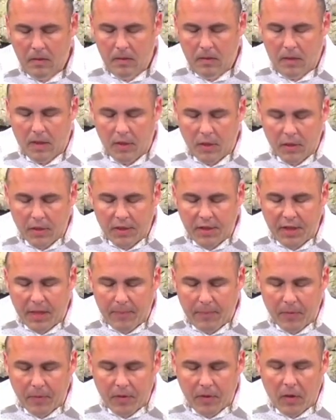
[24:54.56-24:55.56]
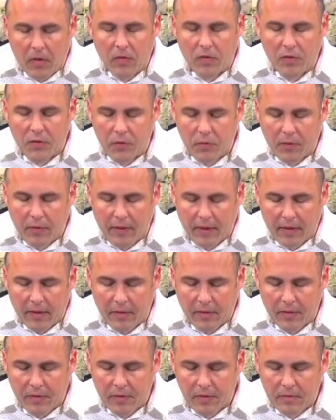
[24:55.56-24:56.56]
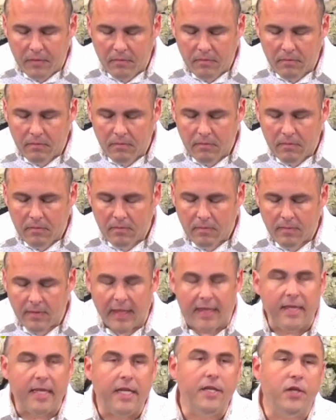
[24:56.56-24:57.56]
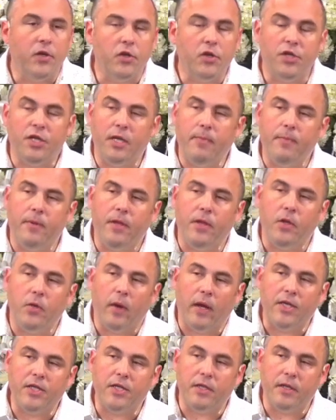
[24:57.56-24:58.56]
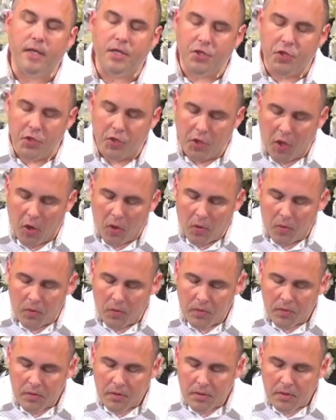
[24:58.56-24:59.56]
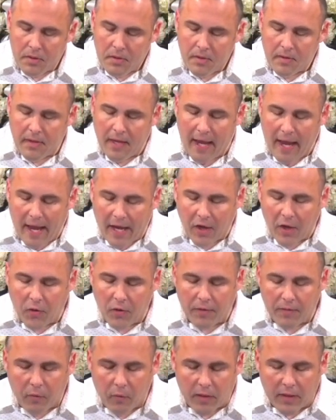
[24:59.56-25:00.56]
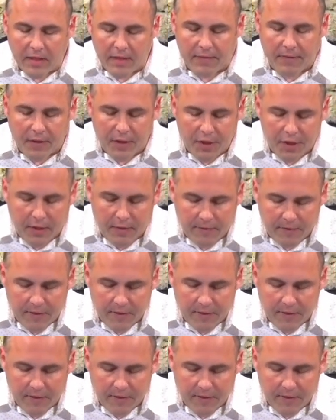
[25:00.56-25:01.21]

A good shepherd knows who are theirs. They lead their sheep in the direction they should go. They echo the voice of the chief